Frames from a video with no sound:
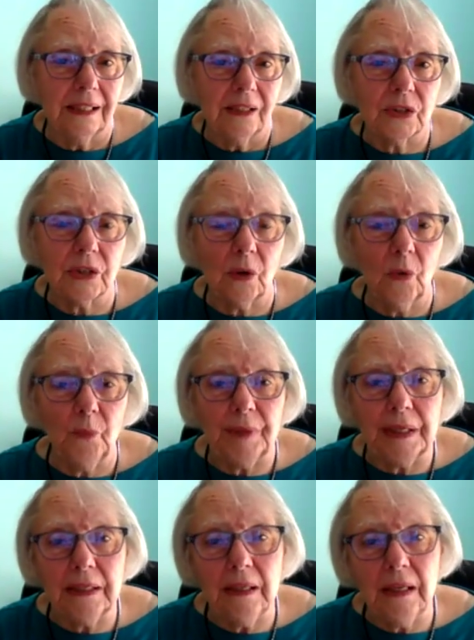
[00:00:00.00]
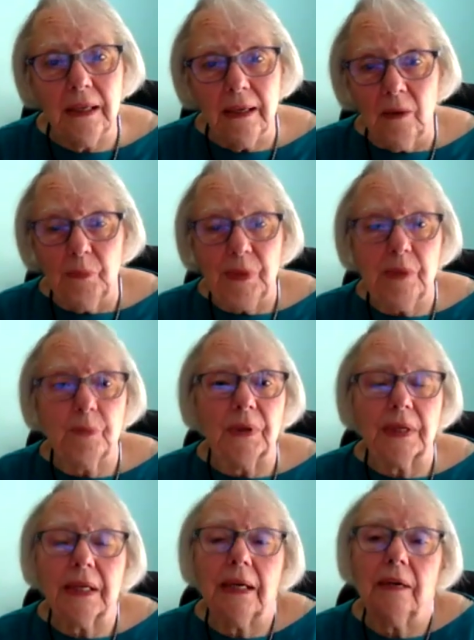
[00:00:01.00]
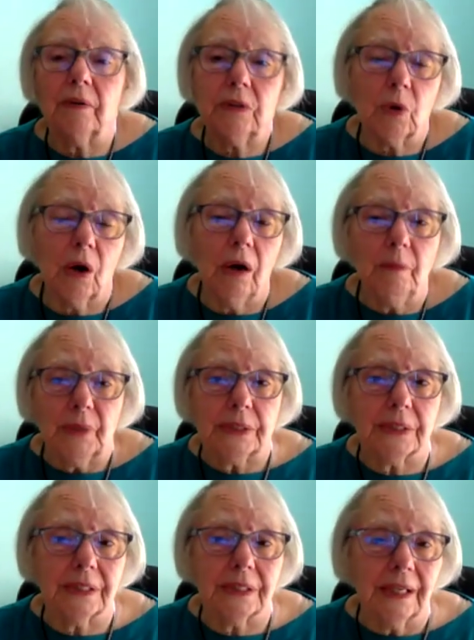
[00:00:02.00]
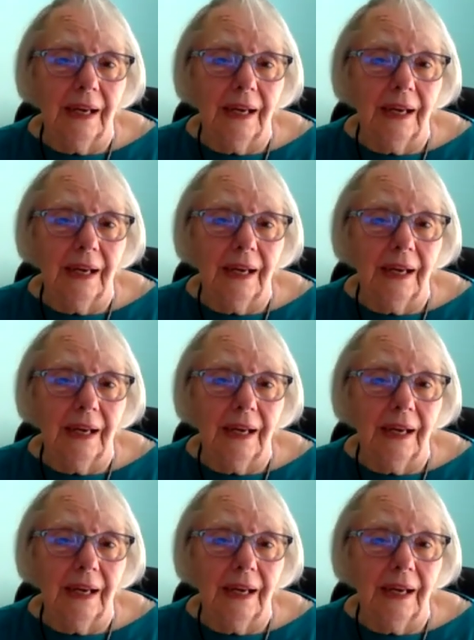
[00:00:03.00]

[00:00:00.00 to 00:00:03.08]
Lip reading: So many people carry traumas,